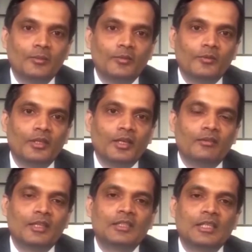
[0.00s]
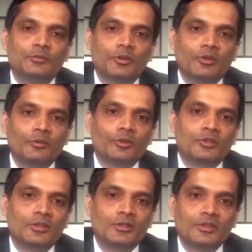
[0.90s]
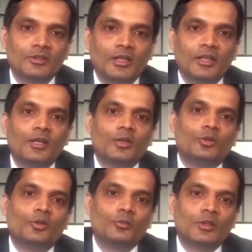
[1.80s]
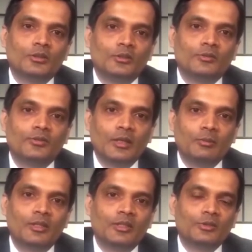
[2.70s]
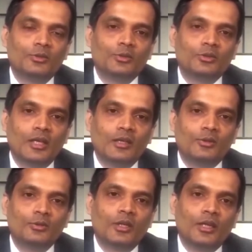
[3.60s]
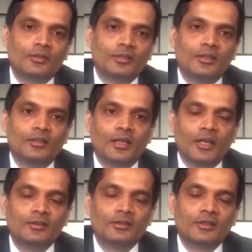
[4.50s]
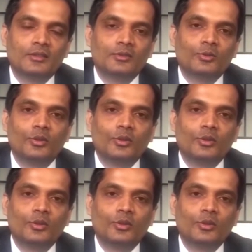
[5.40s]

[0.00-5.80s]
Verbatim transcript: movies us together, you have a right to get up and stretch yourself and sit again if you really want to have a